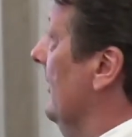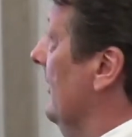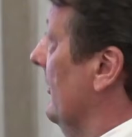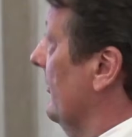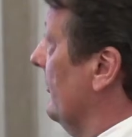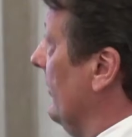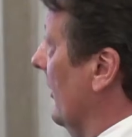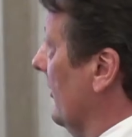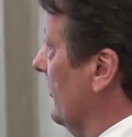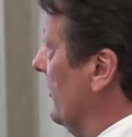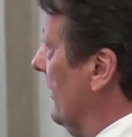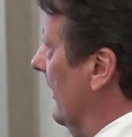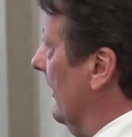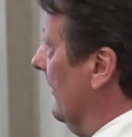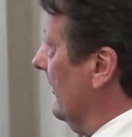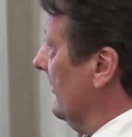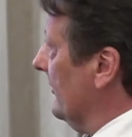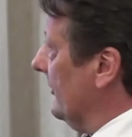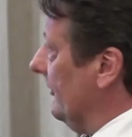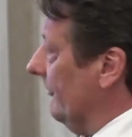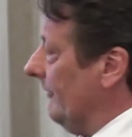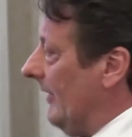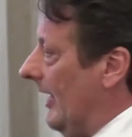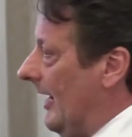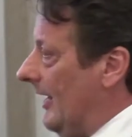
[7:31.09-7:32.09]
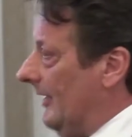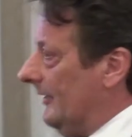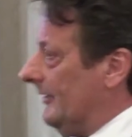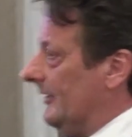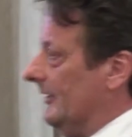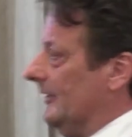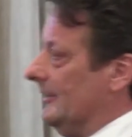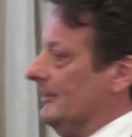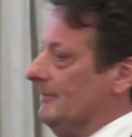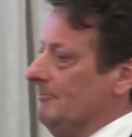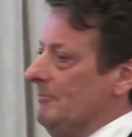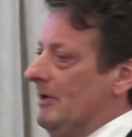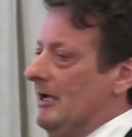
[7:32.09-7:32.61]
So
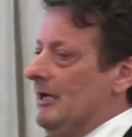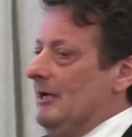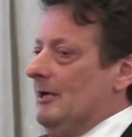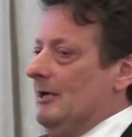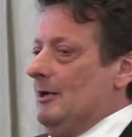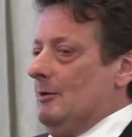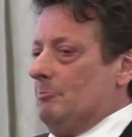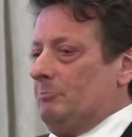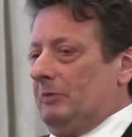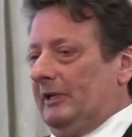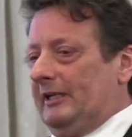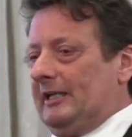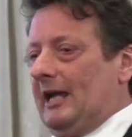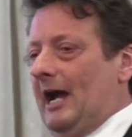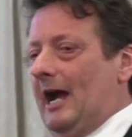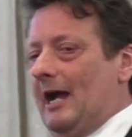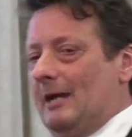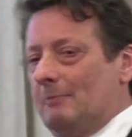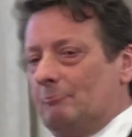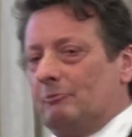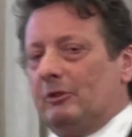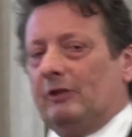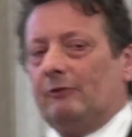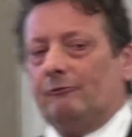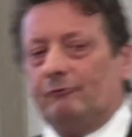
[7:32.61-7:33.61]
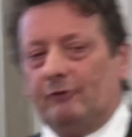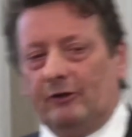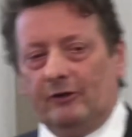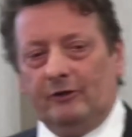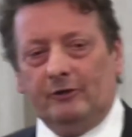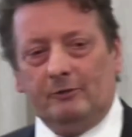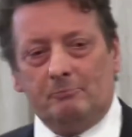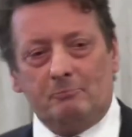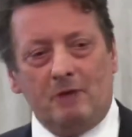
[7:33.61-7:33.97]
Czechoslovakia became very